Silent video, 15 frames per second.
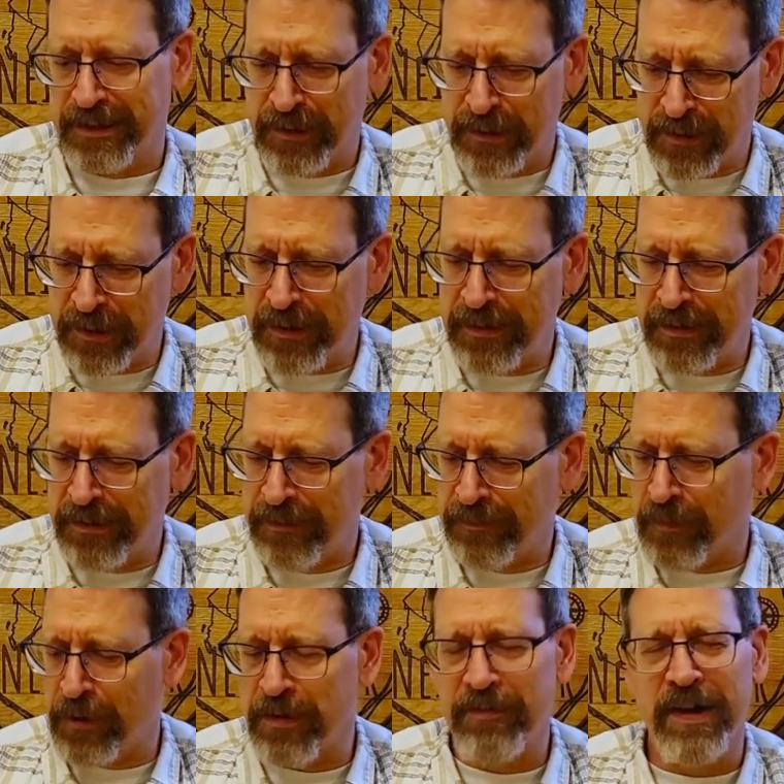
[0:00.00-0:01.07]
good
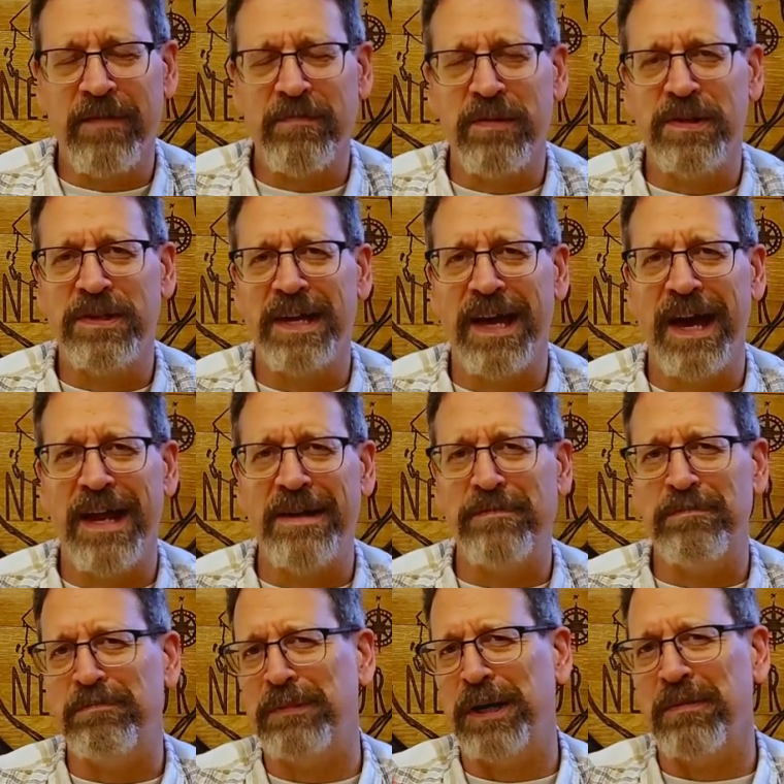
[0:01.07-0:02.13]
45%
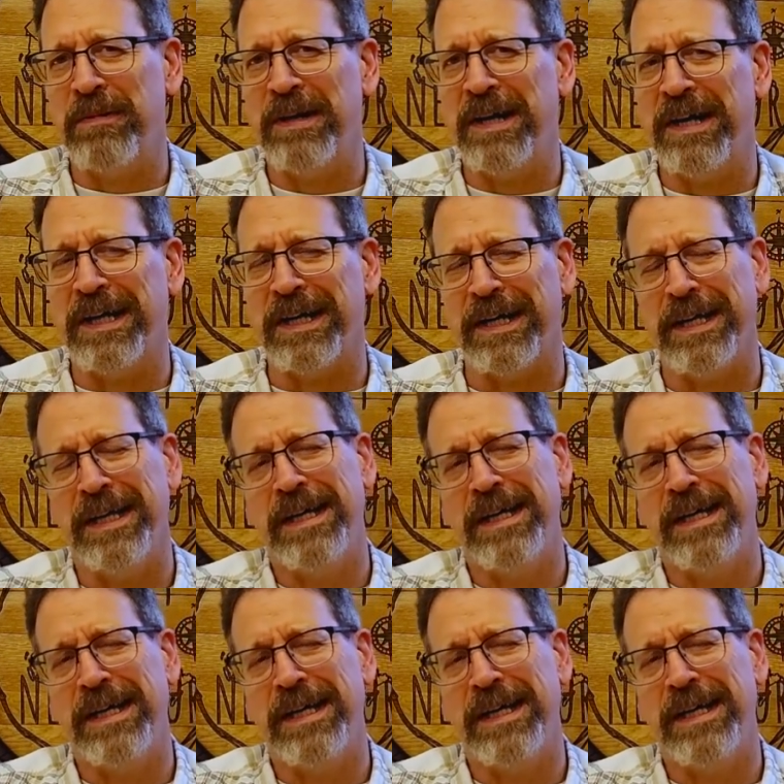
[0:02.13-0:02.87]
bourbon hug.